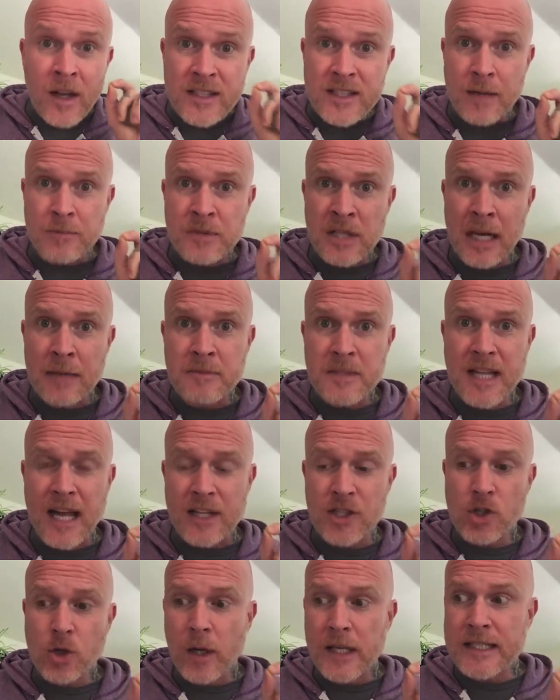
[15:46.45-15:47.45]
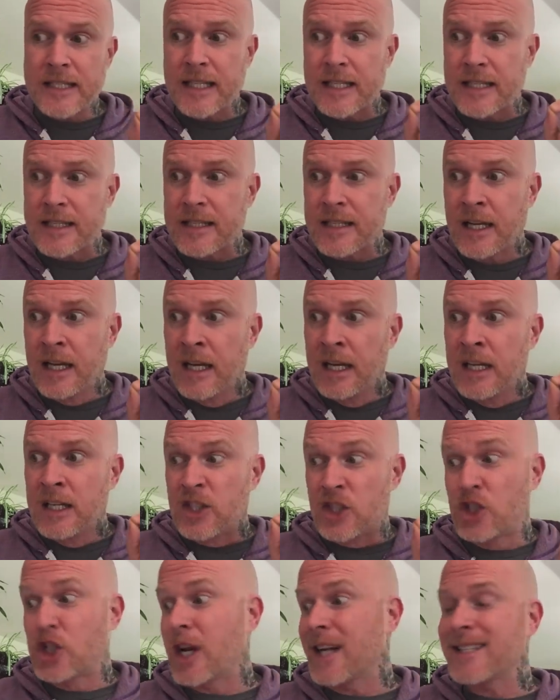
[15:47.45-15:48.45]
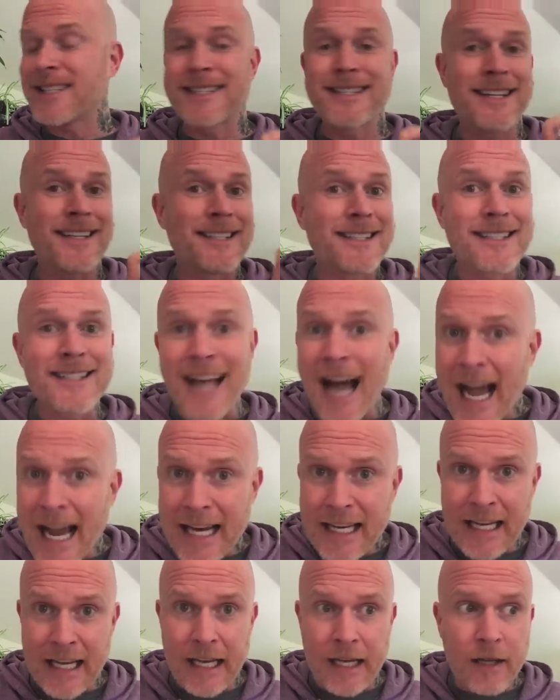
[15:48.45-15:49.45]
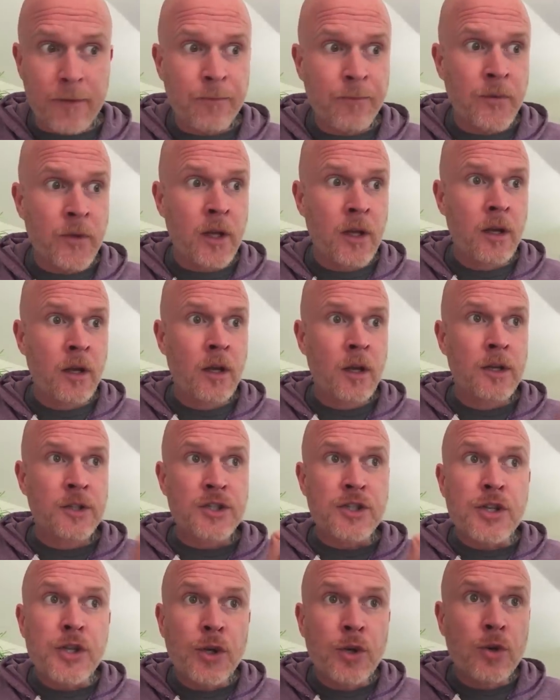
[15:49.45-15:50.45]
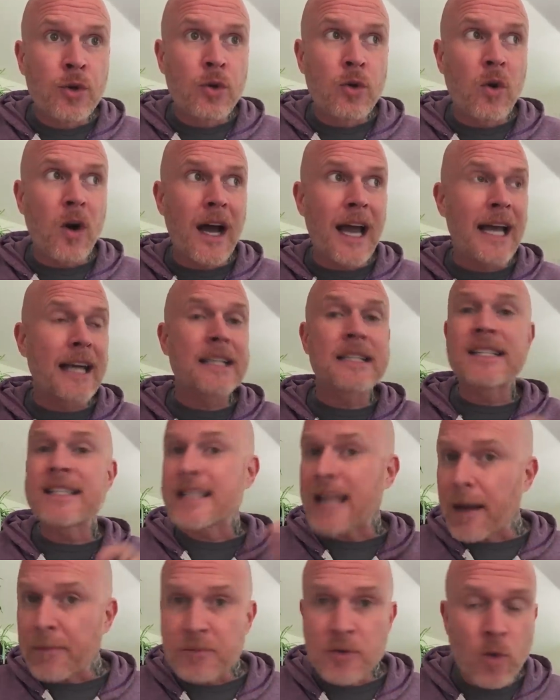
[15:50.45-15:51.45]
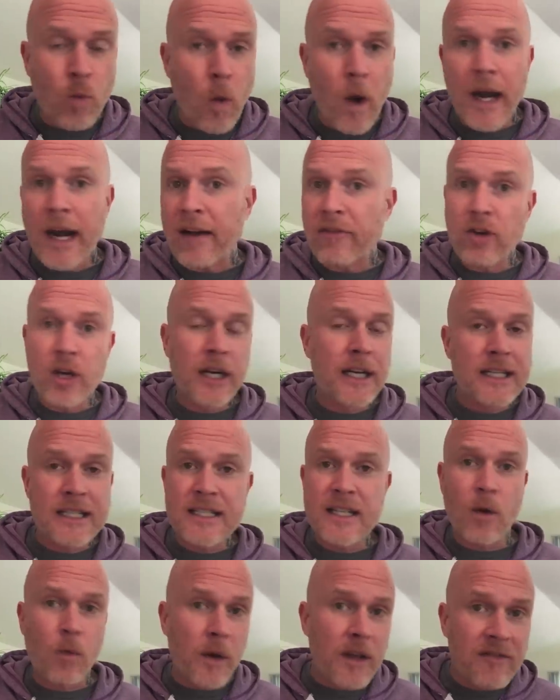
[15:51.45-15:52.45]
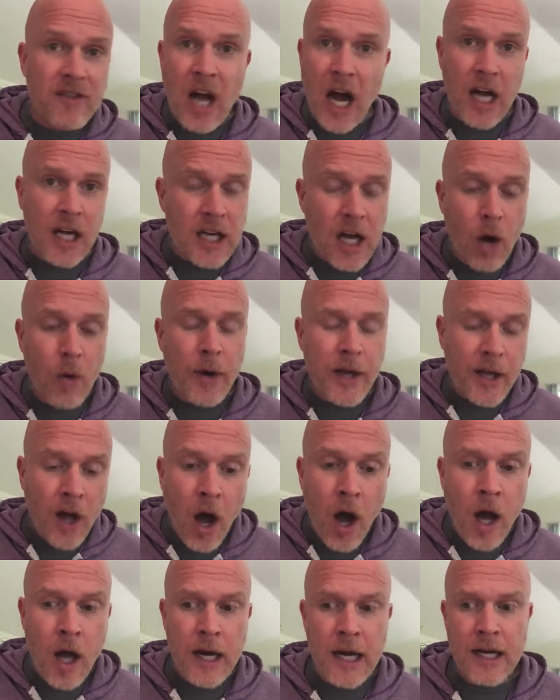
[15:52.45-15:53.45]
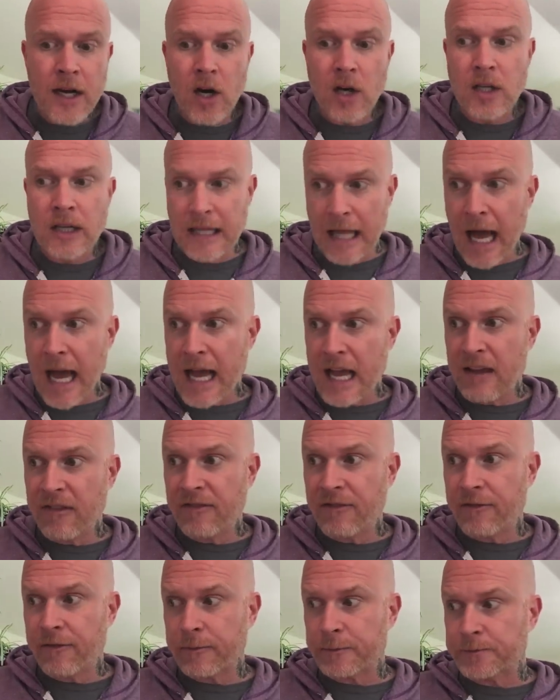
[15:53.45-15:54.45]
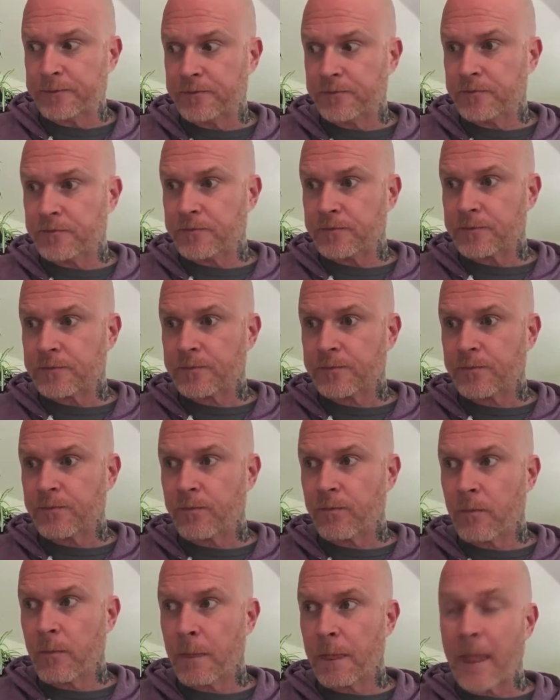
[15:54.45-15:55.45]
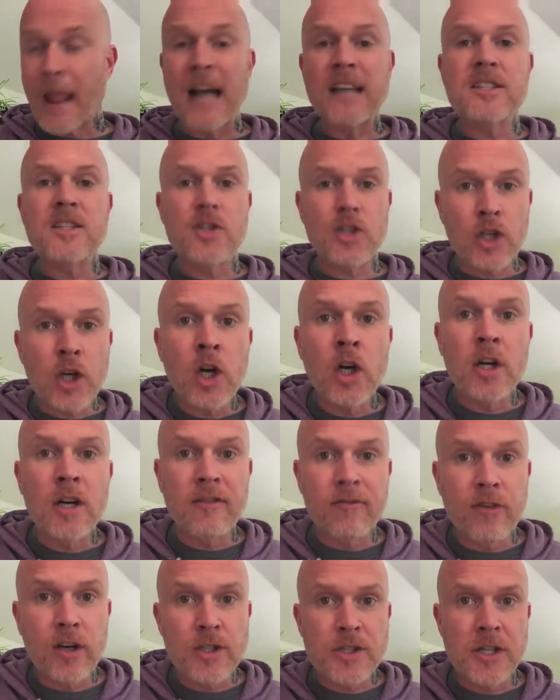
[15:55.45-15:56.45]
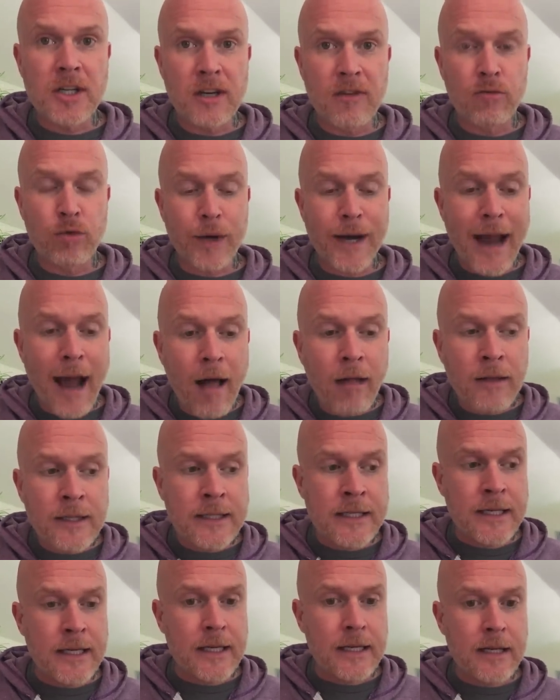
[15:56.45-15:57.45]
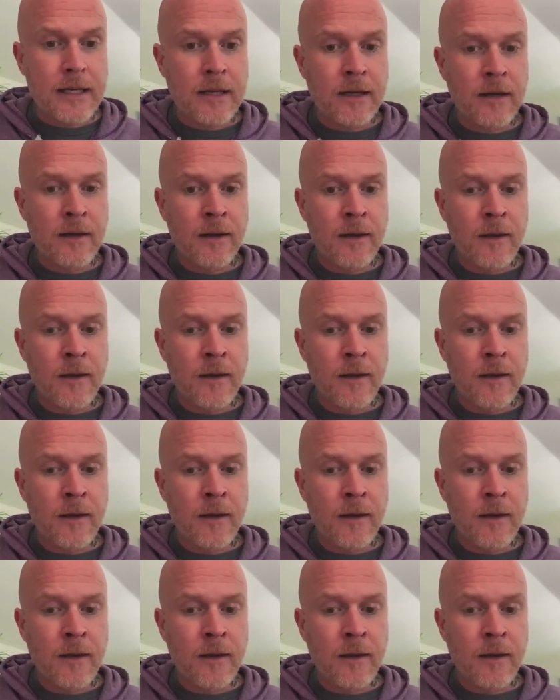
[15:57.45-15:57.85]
Sometimes that choice is just deciding to accept whatever it is that we've got going on in our life as the current version of reality